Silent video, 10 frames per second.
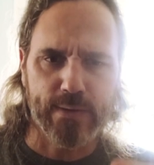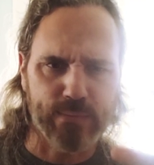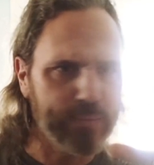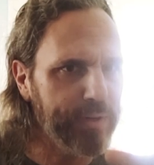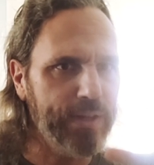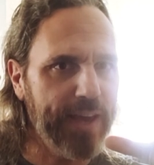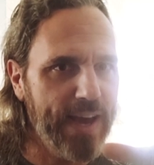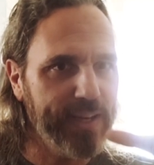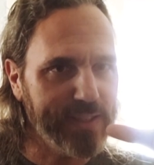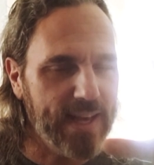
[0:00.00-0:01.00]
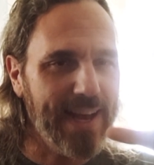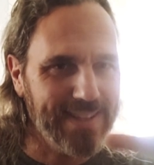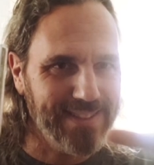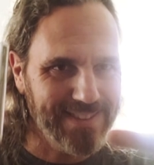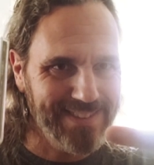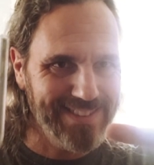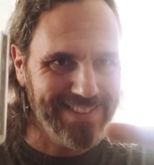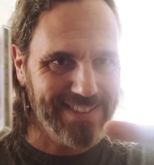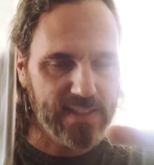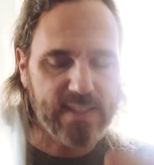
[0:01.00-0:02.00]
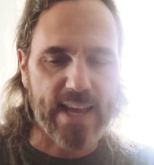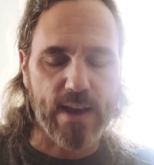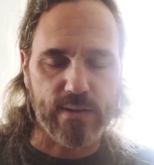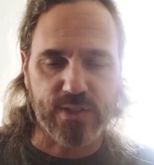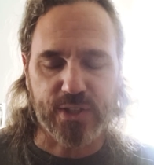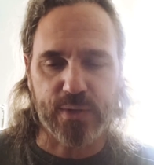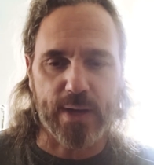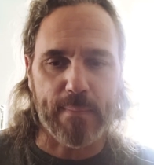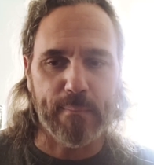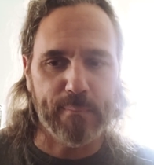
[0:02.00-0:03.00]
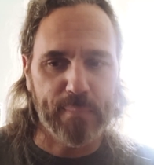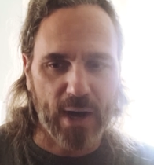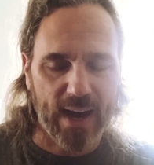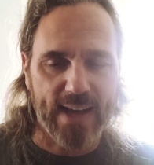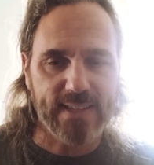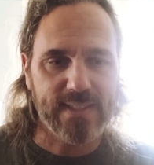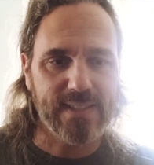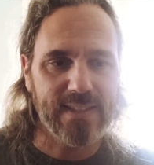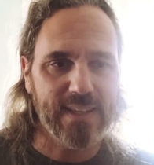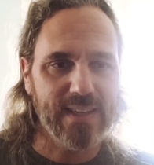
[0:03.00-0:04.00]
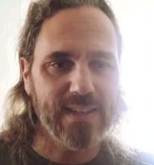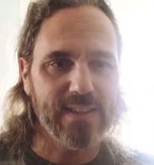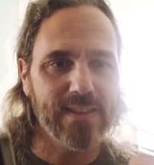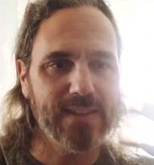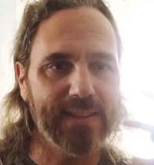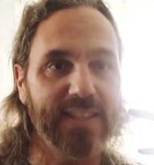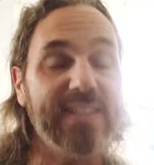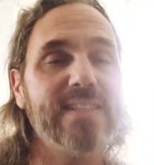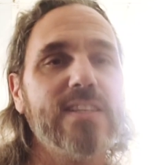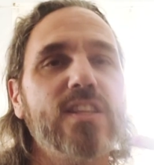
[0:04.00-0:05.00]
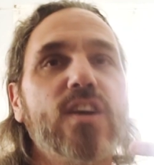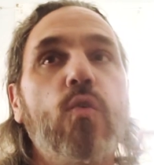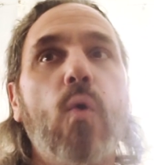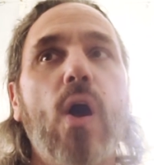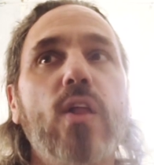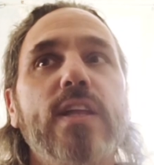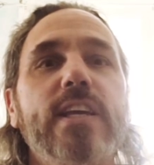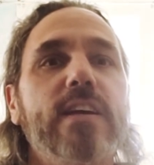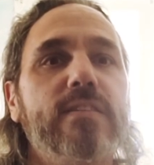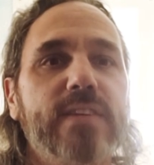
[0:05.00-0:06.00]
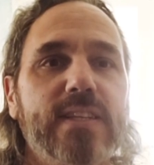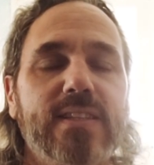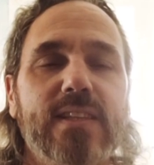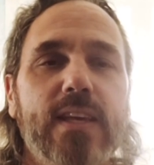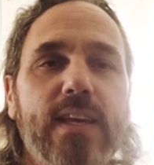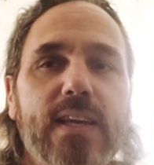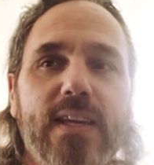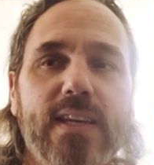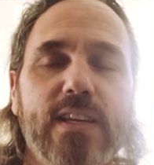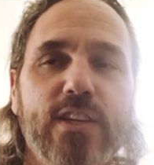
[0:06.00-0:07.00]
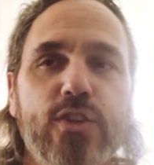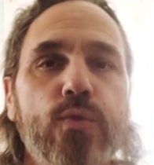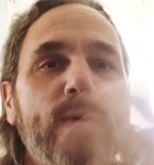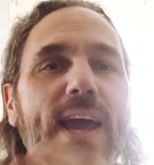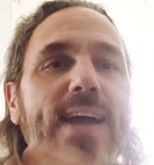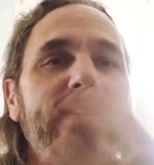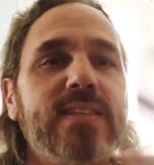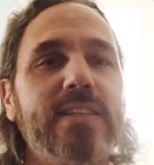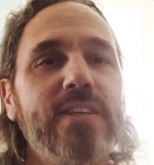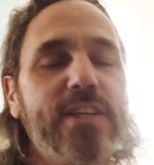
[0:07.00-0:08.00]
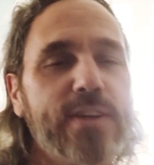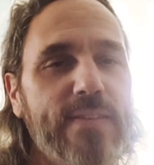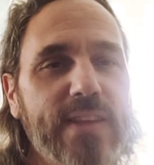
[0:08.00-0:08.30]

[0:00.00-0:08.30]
really has that sound to it. But the the quality of it, the you can still hear